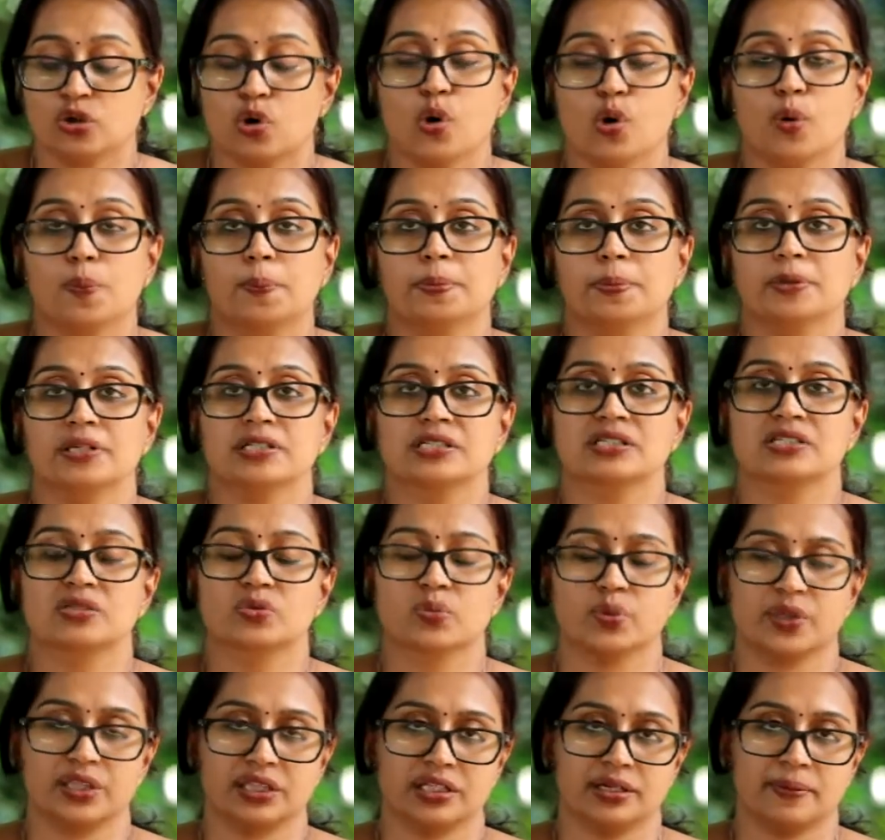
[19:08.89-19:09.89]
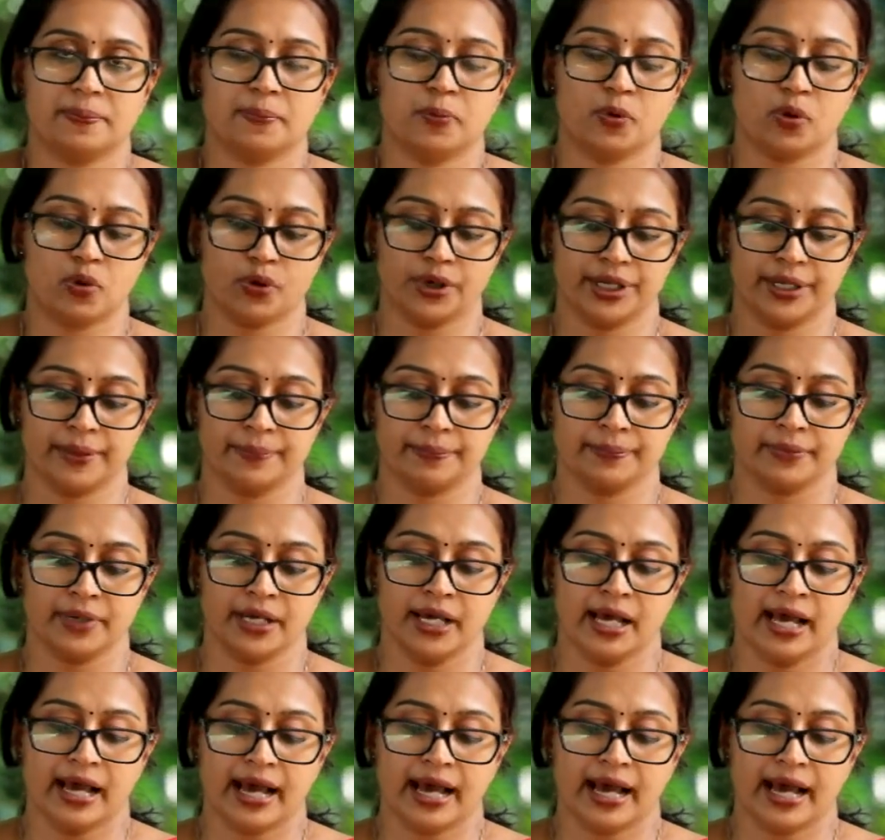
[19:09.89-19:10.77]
opens with a poem,